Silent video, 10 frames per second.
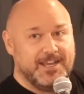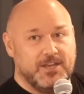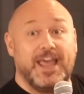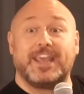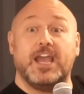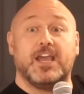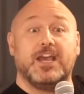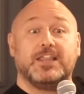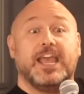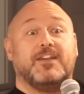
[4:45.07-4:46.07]
Like
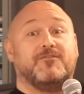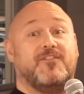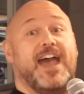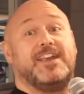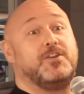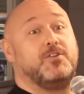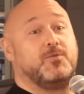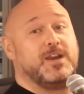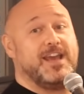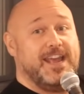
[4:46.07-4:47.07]
a fat dude
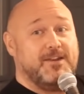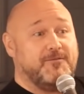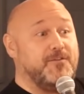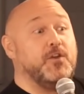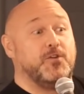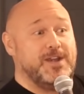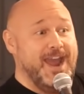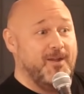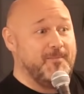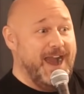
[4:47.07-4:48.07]
would have hid food.
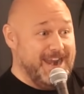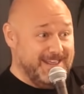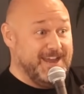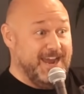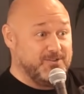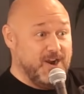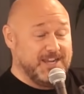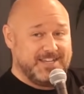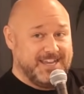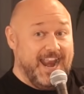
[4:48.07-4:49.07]
Now I'm hiding the
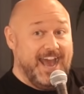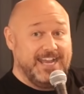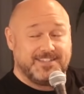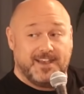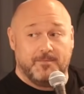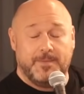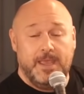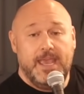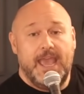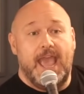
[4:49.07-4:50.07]
hydroxy. Gotta hide something.
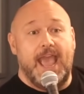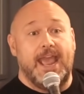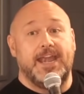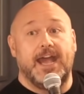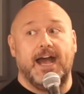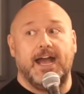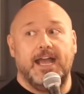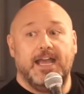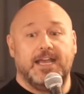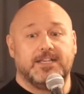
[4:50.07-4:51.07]
And
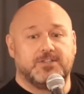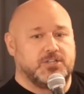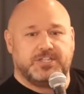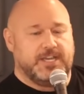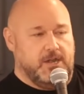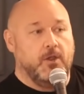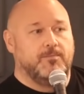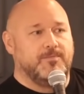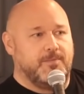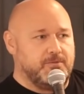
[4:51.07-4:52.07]
so she's like, nope,
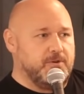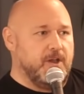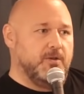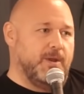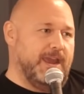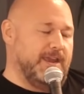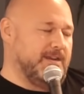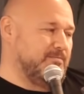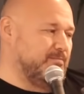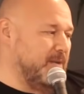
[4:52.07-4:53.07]
and threw it all away
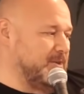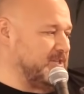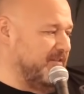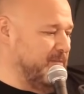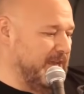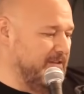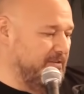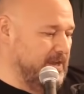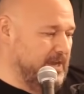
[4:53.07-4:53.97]
and probably saved my life.